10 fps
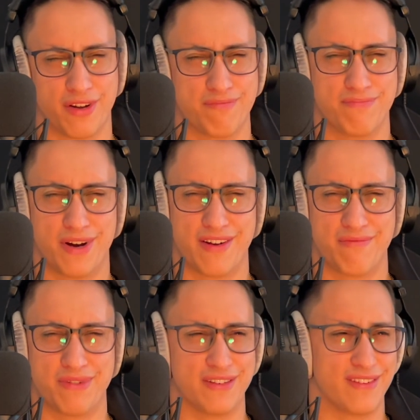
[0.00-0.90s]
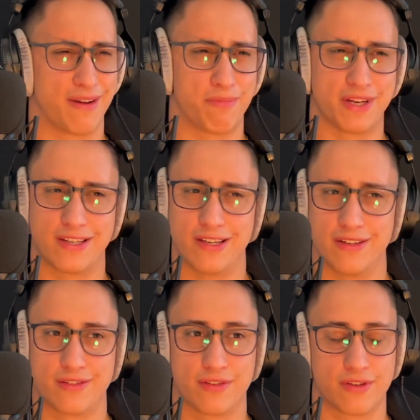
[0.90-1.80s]
It might have been
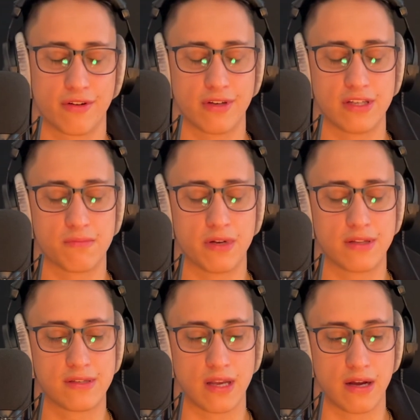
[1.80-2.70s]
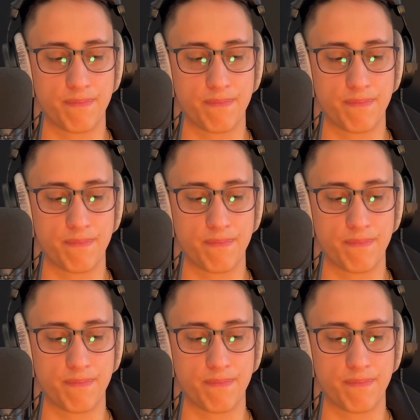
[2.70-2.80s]
Epictetus or Socrates, but it's